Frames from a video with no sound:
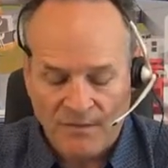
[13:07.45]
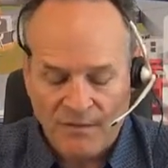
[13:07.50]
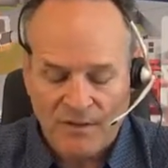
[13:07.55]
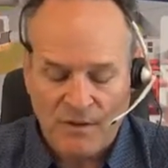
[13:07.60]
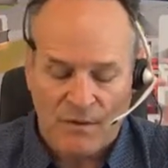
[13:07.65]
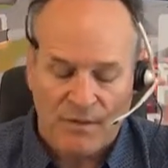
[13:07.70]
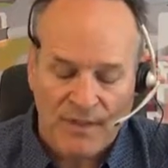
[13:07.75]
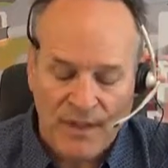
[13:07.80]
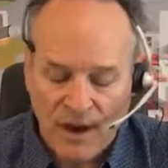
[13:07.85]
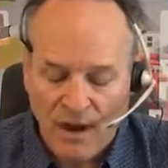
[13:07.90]

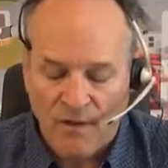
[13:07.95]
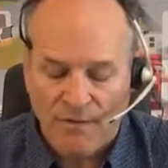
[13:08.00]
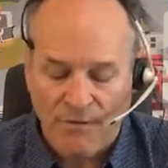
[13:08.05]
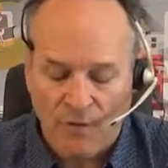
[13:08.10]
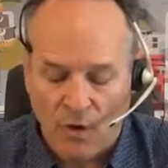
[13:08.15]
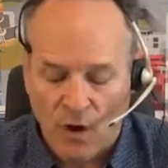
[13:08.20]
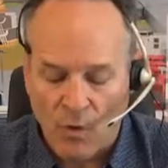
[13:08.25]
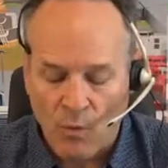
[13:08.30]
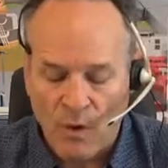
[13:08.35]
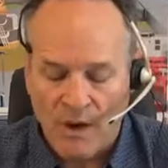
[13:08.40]
So
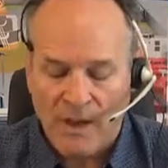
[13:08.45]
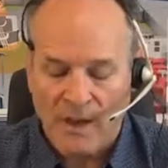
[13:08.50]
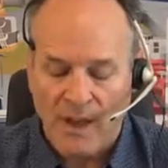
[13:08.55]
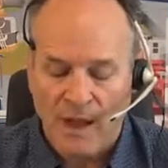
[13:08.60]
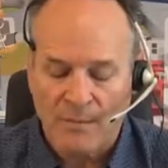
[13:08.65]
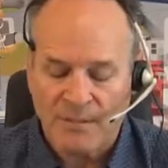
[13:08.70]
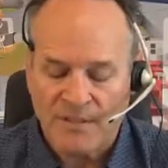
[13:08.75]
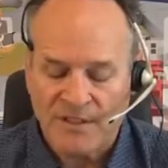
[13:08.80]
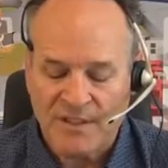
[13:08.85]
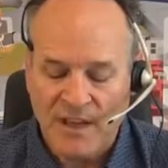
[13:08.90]
therefore, when it
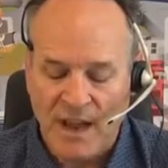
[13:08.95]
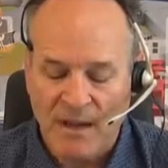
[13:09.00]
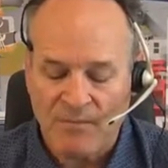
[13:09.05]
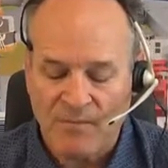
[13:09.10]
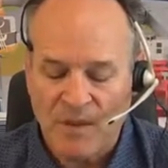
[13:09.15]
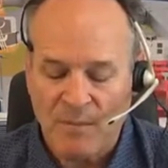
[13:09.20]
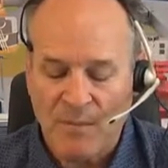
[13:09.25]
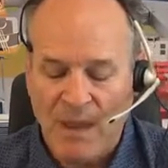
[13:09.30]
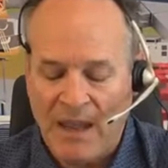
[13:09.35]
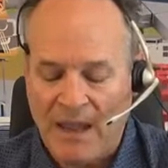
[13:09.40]
comes time
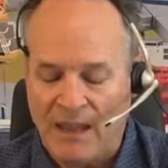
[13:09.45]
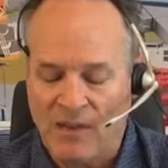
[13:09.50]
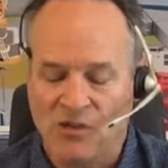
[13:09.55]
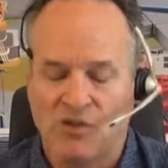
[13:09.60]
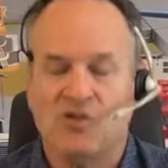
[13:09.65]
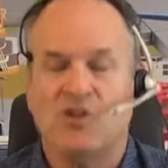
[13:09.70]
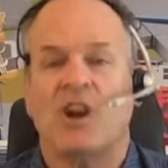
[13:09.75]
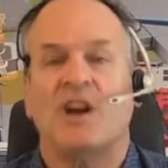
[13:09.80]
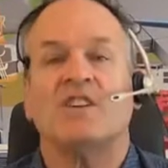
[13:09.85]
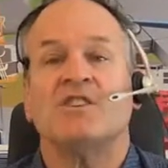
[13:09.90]
to make a
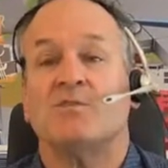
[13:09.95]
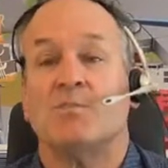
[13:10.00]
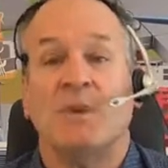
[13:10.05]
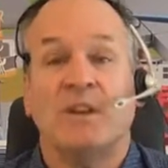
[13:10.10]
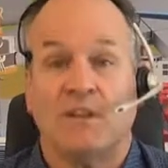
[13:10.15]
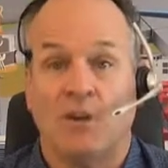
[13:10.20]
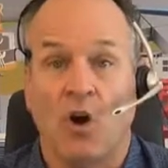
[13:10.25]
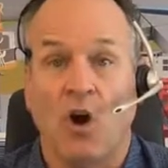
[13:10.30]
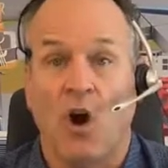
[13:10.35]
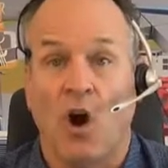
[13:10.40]

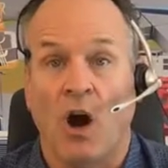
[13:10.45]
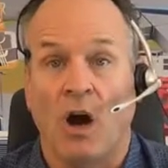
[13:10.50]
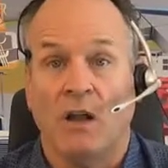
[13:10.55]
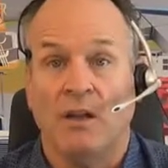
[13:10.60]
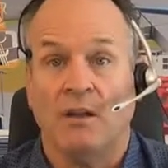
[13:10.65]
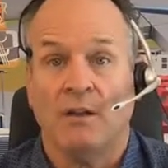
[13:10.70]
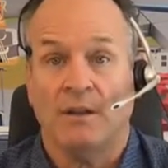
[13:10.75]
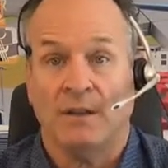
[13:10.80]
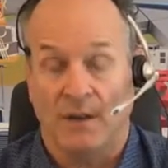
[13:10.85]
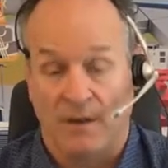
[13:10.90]
judgment
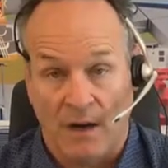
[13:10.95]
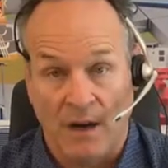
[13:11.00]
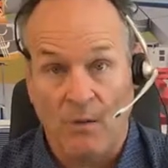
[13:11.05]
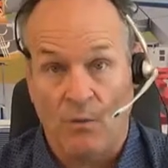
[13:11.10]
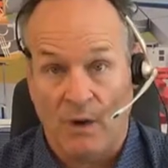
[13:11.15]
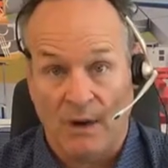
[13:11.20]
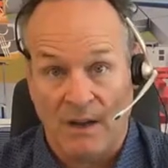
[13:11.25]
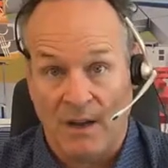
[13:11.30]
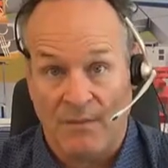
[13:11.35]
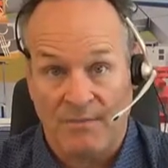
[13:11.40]
call, all right,
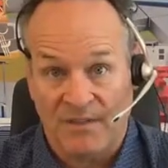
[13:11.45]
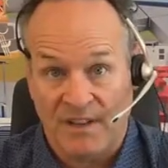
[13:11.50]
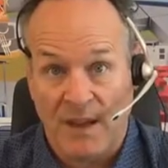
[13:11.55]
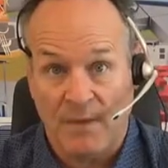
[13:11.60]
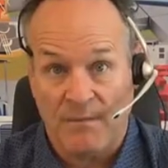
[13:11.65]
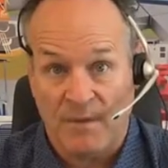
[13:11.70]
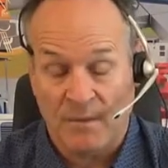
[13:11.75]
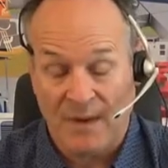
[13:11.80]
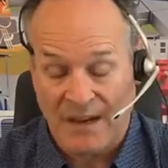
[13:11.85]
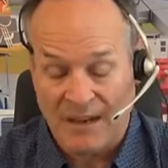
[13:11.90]
when it comes
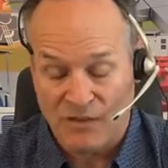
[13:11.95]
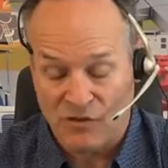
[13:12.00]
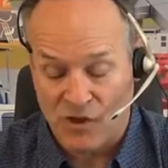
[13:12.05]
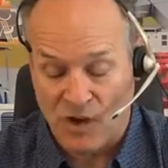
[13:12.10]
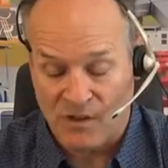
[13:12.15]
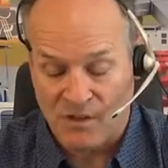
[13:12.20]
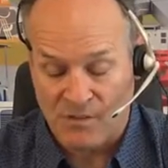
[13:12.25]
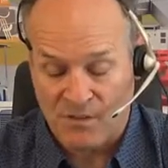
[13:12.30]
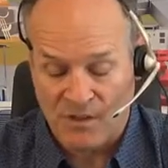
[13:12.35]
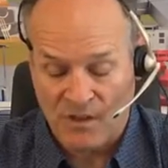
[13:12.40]
time to make a
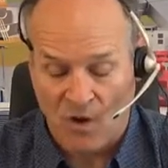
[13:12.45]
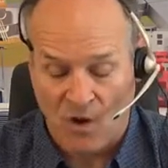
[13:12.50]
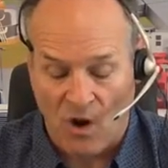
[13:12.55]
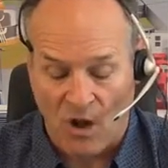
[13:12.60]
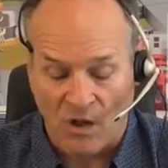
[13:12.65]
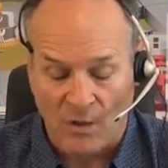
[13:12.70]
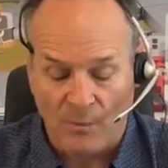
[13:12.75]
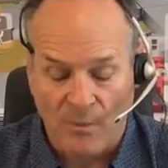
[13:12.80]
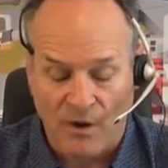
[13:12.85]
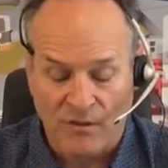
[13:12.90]
judgment
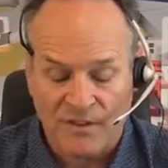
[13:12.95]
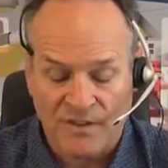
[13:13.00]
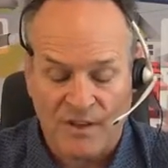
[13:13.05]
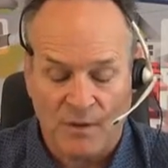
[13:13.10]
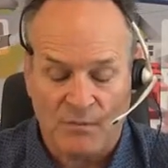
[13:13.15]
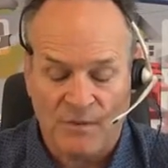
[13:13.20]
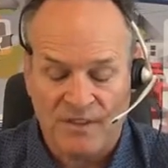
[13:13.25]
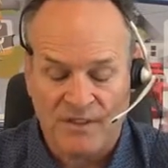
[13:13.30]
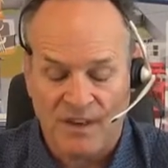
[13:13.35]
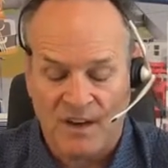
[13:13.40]
call about
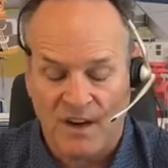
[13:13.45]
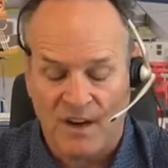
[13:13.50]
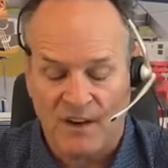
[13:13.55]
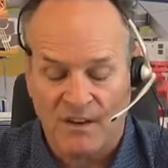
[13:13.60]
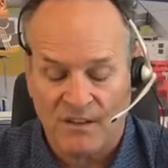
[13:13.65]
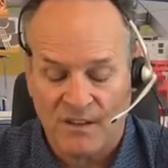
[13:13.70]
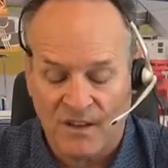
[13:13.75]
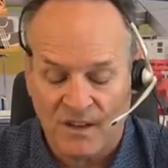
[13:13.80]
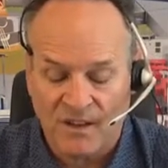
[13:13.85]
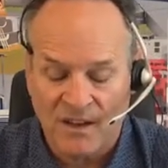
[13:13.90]
someone's
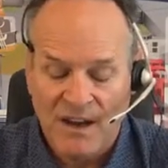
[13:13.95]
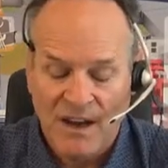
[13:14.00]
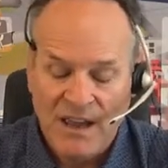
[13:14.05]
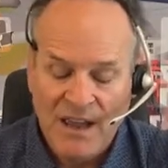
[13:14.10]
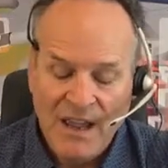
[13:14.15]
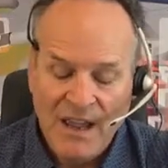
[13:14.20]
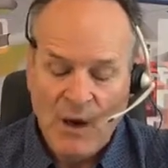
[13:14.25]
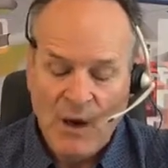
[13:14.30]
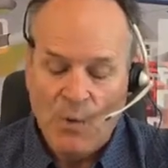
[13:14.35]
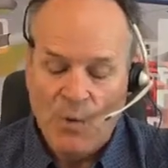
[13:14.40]
character,
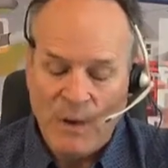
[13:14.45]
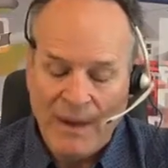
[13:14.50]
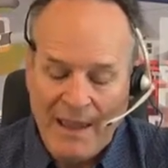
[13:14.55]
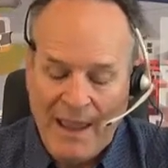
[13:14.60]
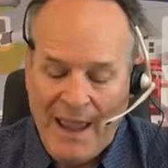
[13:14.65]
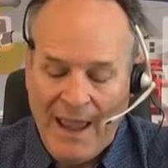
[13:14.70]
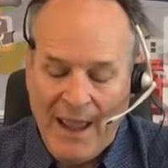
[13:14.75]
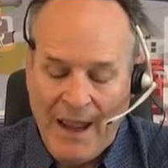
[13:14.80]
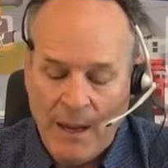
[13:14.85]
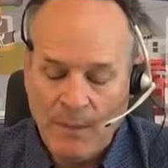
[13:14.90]

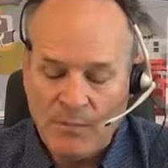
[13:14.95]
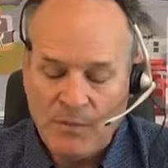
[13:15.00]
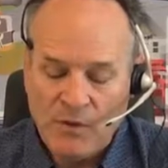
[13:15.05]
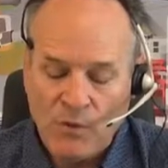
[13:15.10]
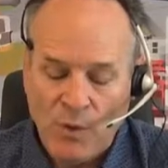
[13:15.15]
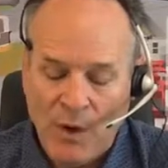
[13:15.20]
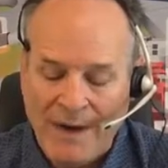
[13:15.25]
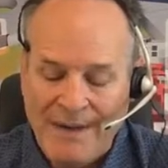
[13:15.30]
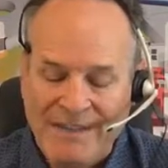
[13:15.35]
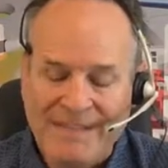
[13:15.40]
we aim
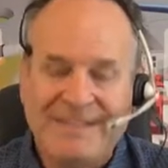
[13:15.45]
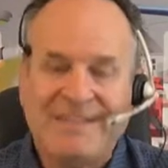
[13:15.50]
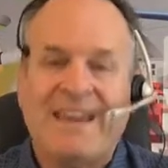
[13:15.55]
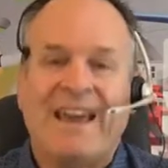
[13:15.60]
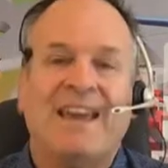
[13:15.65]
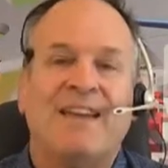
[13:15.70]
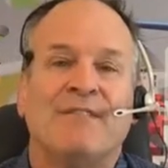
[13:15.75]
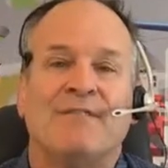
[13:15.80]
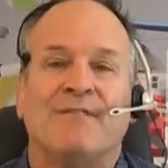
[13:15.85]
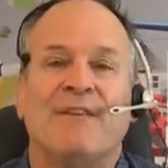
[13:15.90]
to
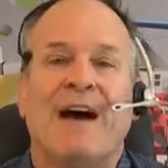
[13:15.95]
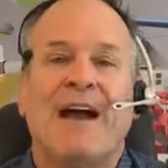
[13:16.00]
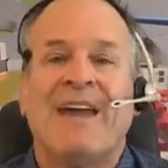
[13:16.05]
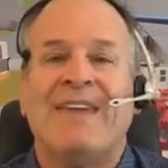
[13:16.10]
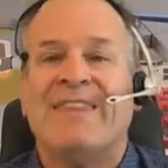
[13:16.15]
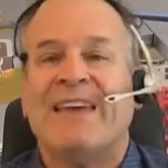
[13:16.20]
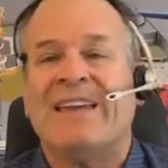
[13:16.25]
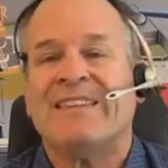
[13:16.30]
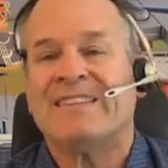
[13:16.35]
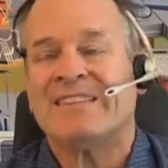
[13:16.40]
identify
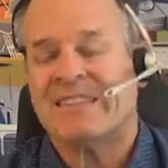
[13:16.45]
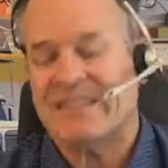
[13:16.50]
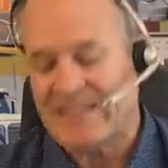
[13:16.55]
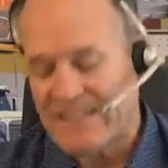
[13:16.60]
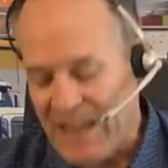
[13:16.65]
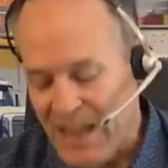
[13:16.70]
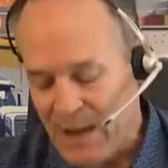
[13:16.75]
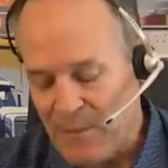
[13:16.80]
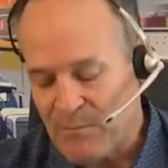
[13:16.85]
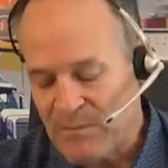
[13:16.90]
that
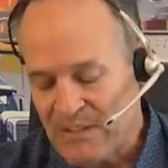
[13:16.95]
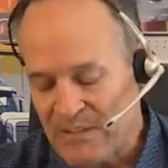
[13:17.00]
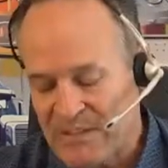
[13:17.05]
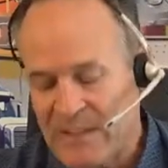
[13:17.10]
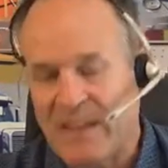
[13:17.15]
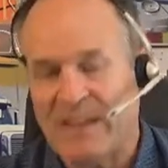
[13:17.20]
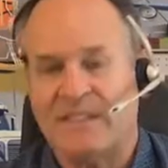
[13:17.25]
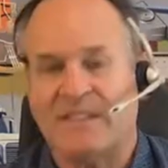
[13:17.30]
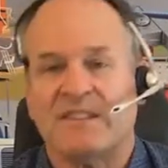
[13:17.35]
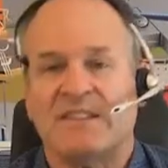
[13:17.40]
same
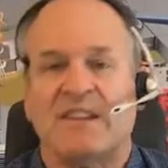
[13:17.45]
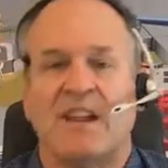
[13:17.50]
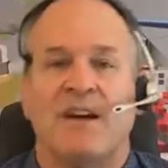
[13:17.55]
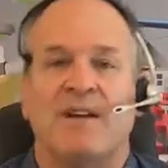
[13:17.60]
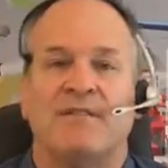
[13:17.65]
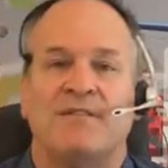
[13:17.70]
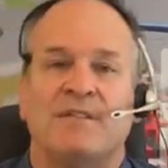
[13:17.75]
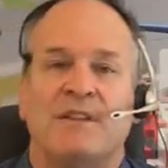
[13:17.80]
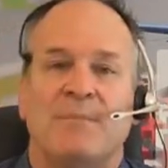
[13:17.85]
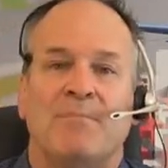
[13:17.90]
sense
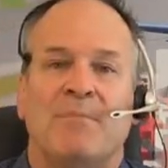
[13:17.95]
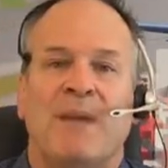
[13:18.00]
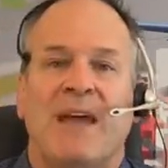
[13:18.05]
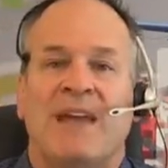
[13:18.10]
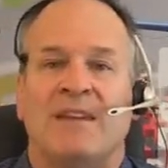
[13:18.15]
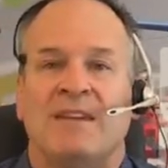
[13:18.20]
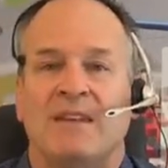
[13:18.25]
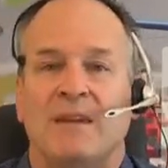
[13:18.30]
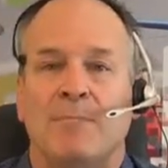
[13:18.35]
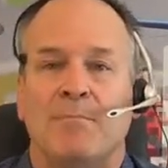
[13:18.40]
of
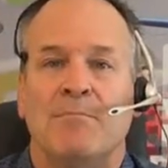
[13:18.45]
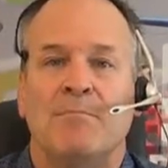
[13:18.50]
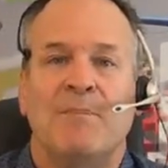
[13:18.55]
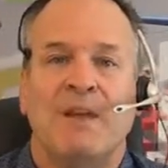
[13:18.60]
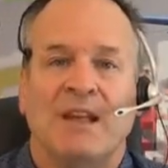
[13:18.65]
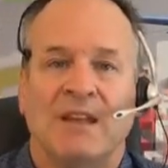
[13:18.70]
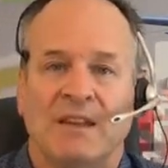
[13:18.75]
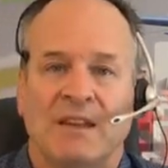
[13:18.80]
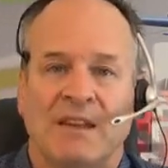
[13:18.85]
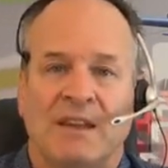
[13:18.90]

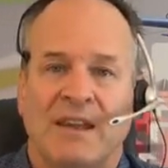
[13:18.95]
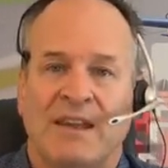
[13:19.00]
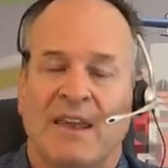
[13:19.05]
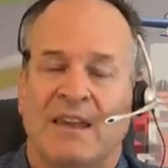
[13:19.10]
dependability.